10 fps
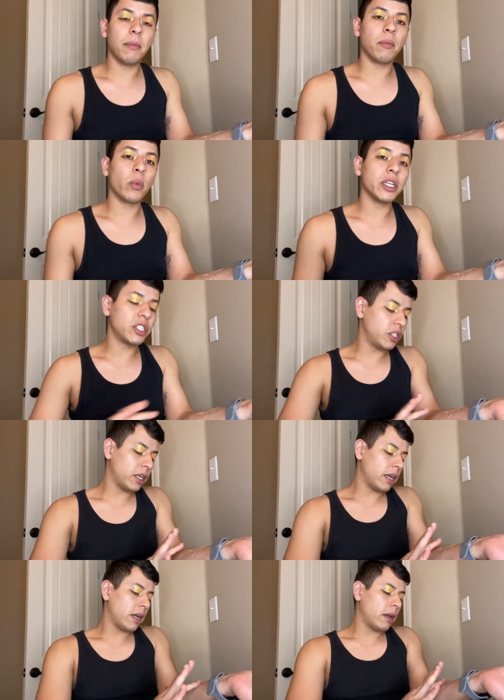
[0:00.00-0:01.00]
which,
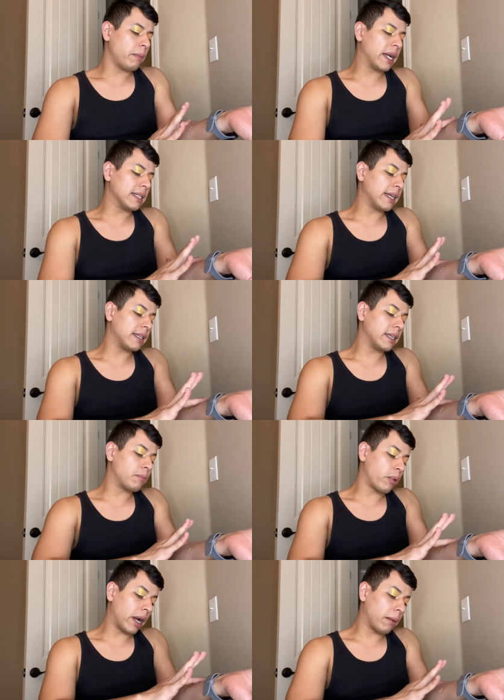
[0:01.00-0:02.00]
because I did
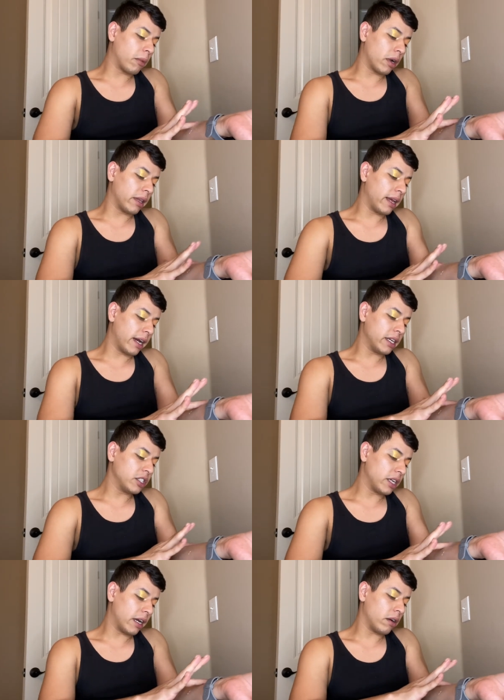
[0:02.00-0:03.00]
primer on the
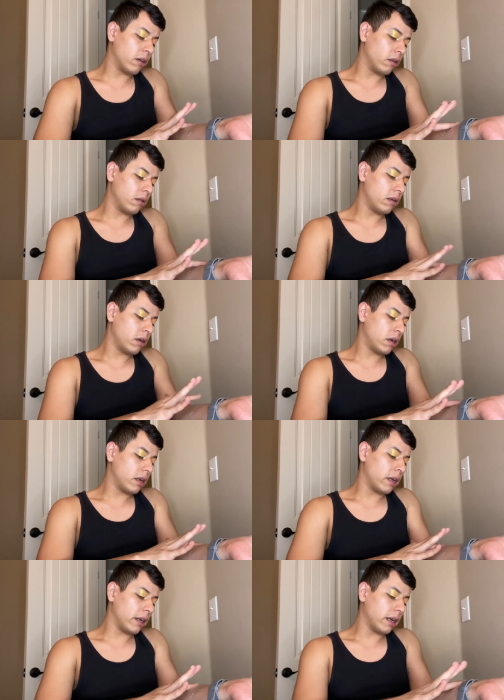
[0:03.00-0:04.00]
eyeshadow,
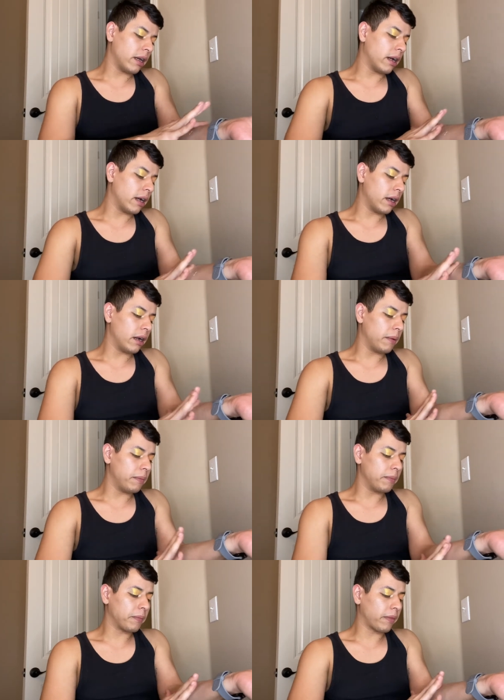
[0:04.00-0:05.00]

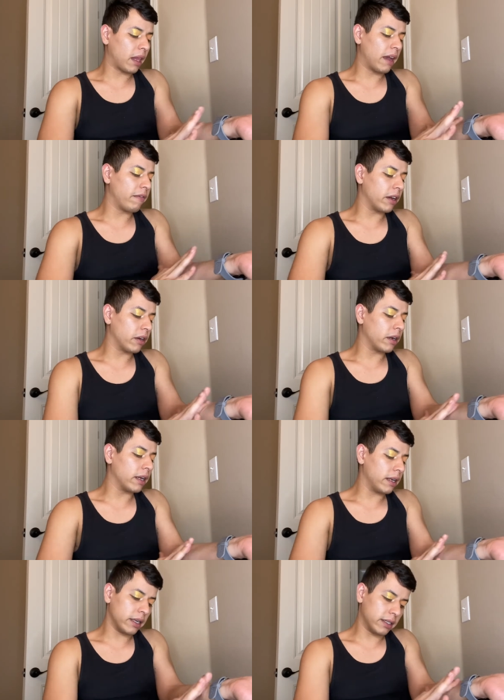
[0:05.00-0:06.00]
I figured
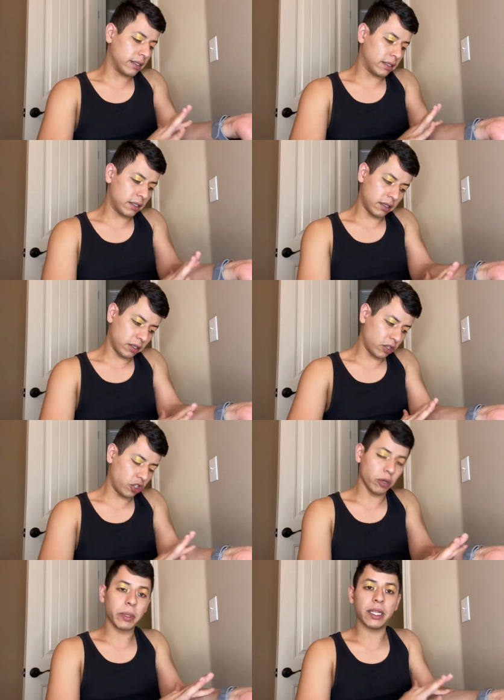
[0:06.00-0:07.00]
it
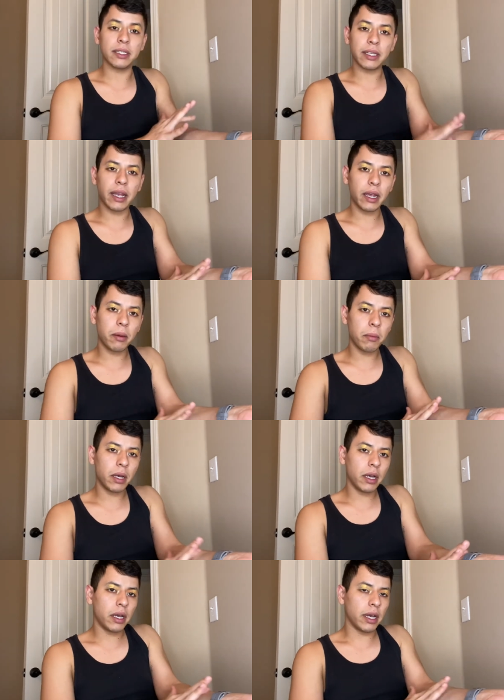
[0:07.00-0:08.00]
should be the same.
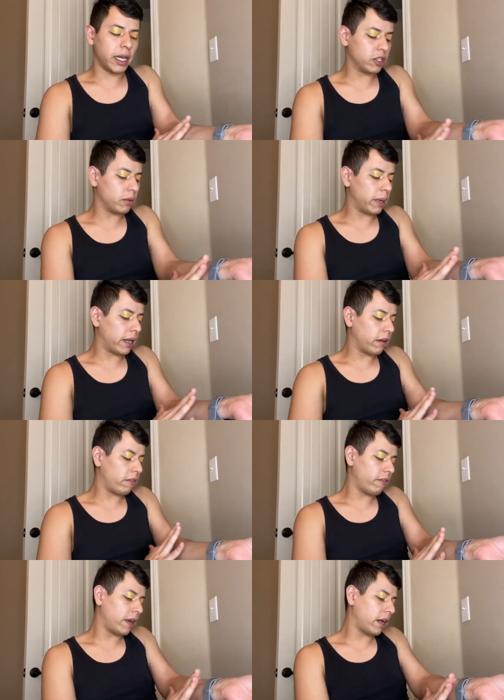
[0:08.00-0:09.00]
I should make it
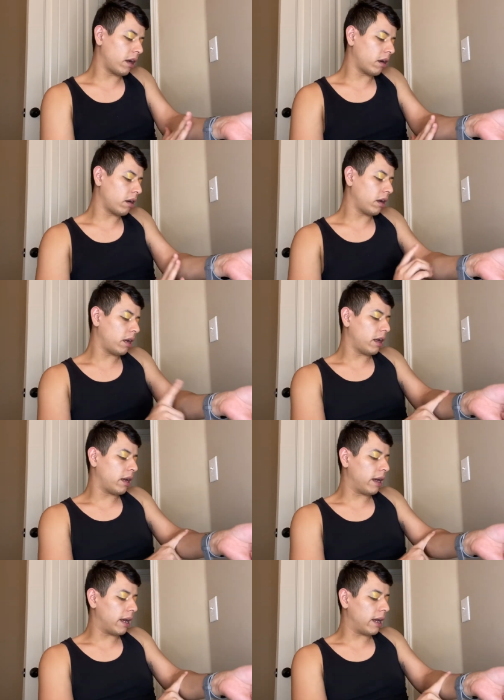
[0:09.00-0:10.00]
fair
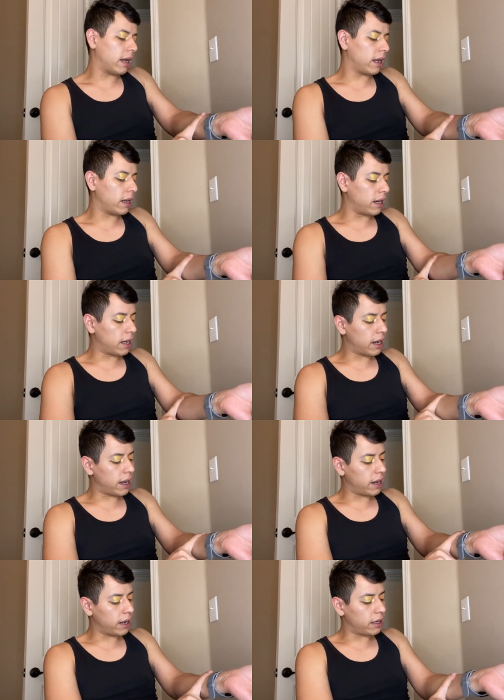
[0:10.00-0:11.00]
and
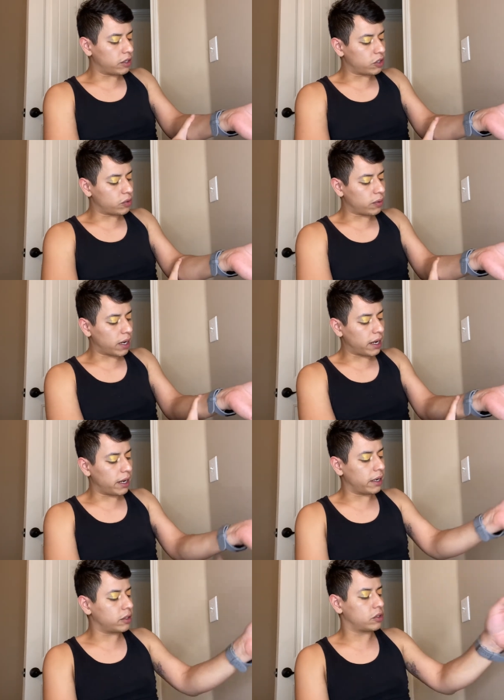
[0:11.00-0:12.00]
let it
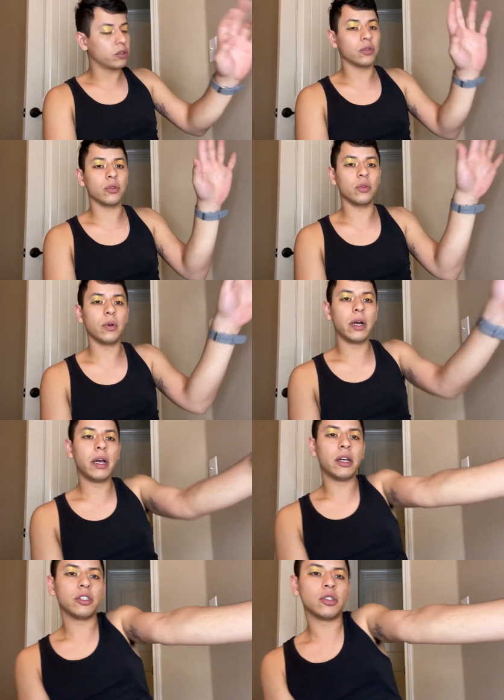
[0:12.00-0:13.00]
try to
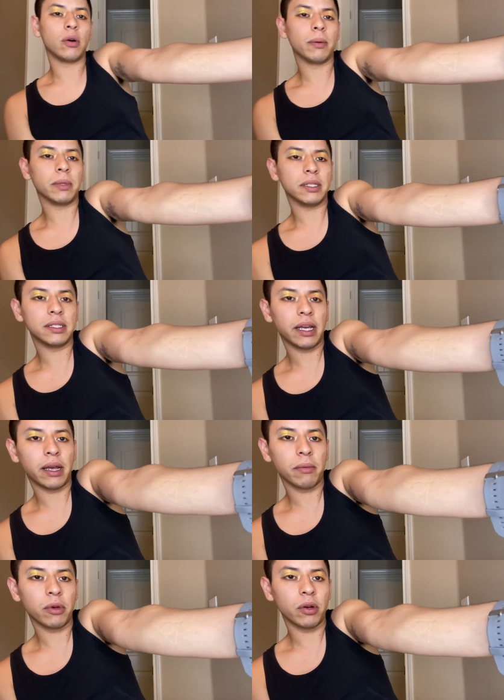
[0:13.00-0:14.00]
show up the
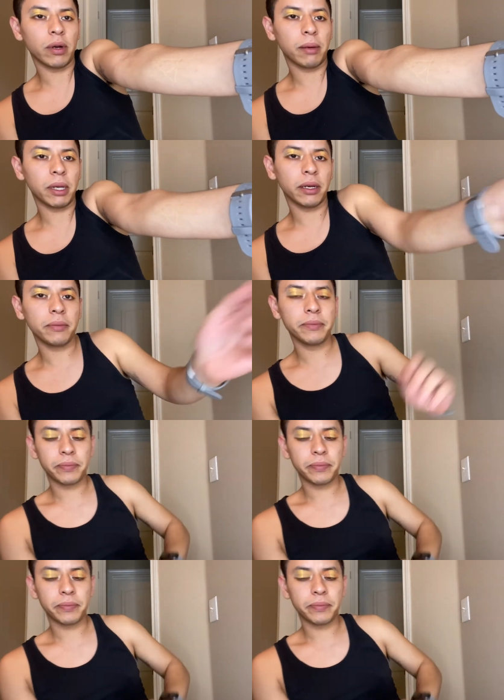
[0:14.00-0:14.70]
same, you know what I mean?